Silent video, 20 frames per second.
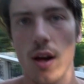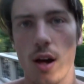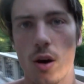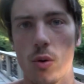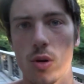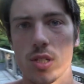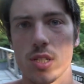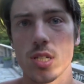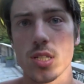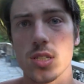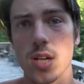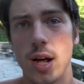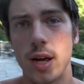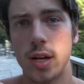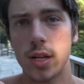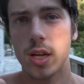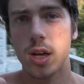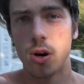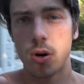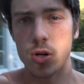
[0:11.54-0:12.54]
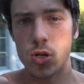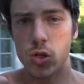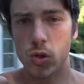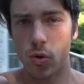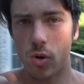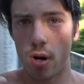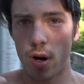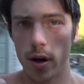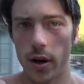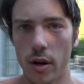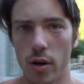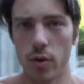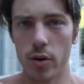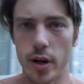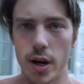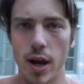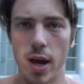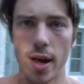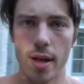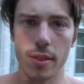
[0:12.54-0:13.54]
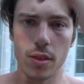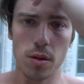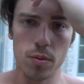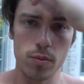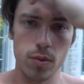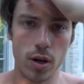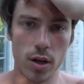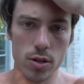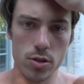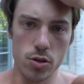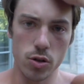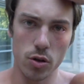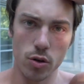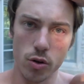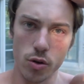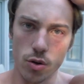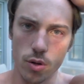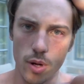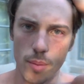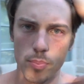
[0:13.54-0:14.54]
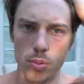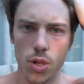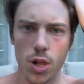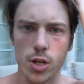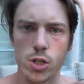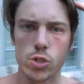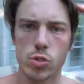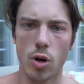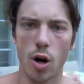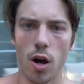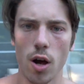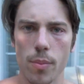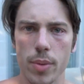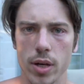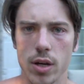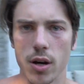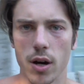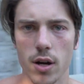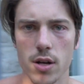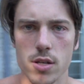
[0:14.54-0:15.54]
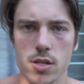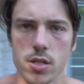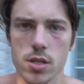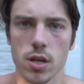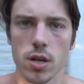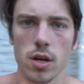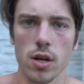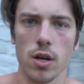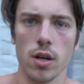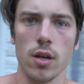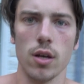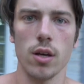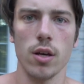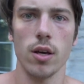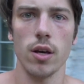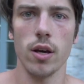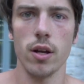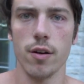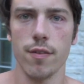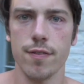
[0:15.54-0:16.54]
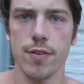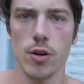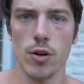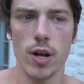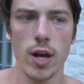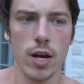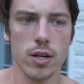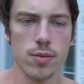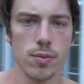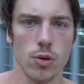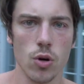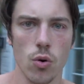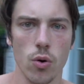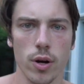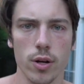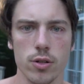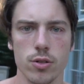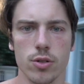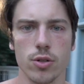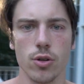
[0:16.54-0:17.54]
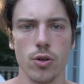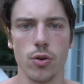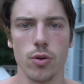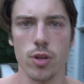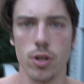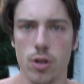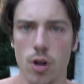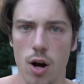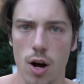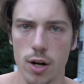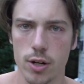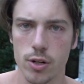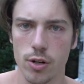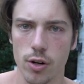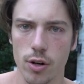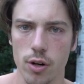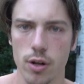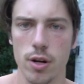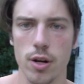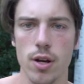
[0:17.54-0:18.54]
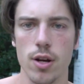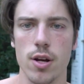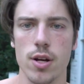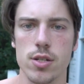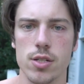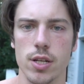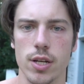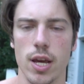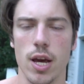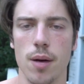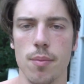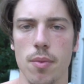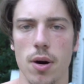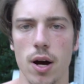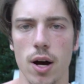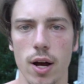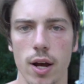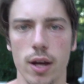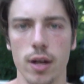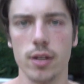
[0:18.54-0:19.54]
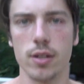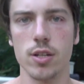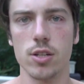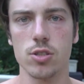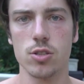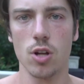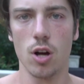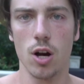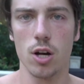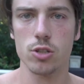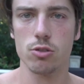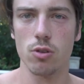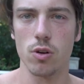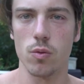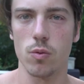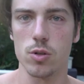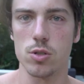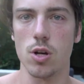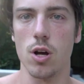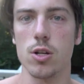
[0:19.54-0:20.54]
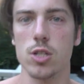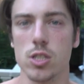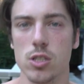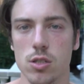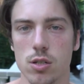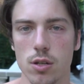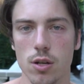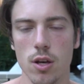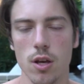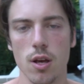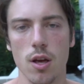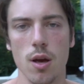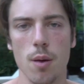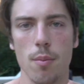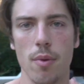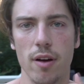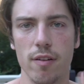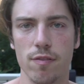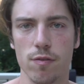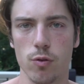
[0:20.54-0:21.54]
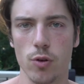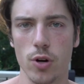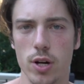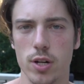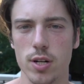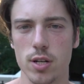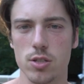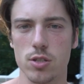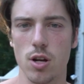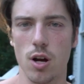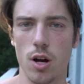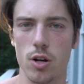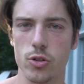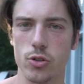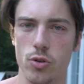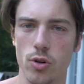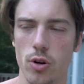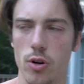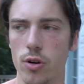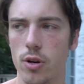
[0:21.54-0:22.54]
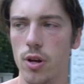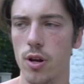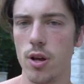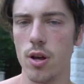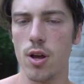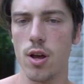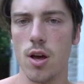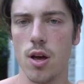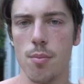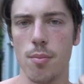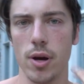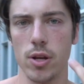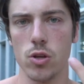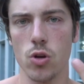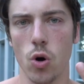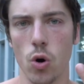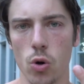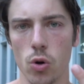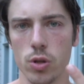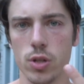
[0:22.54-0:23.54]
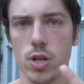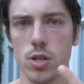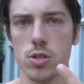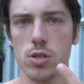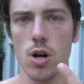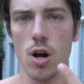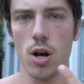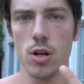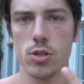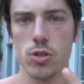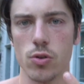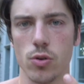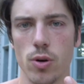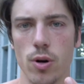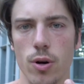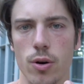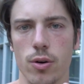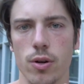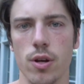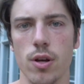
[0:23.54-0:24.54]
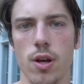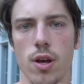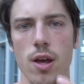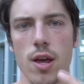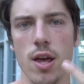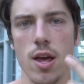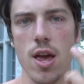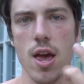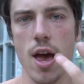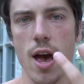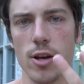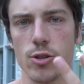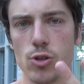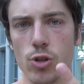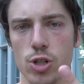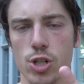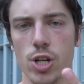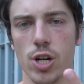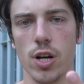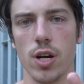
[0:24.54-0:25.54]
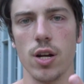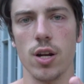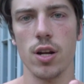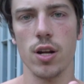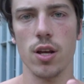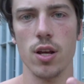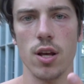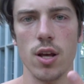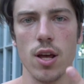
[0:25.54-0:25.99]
I went to DynaCare in Toronto and I had them uh, do a blood draw because in a few days I'm going to the doctor to get my testosterone results. My free testosterone, my total testosterone, estrogen,